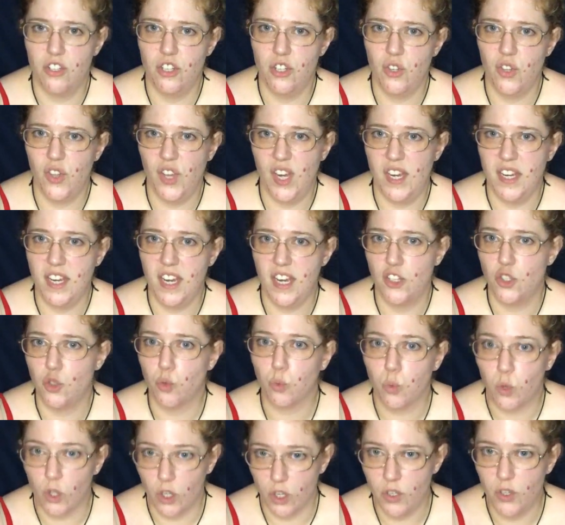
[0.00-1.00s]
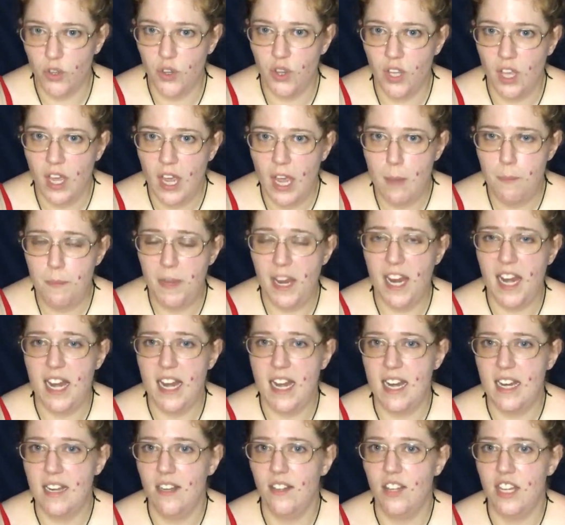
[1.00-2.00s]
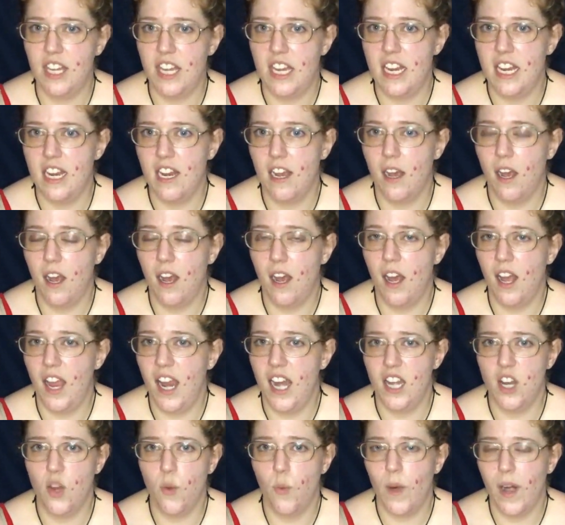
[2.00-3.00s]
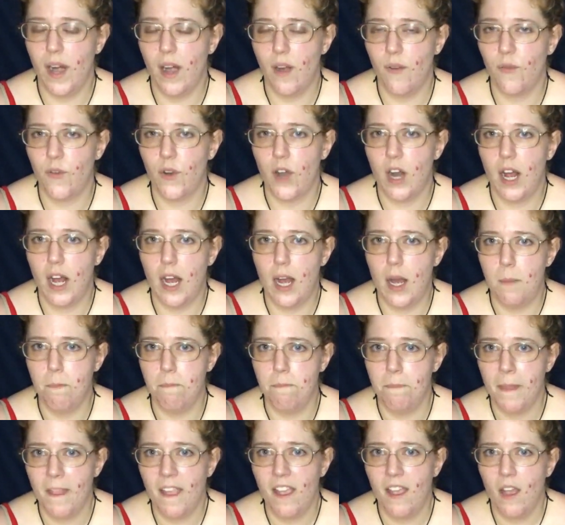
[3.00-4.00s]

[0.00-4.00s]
Do you think it's worth paying the anywhere from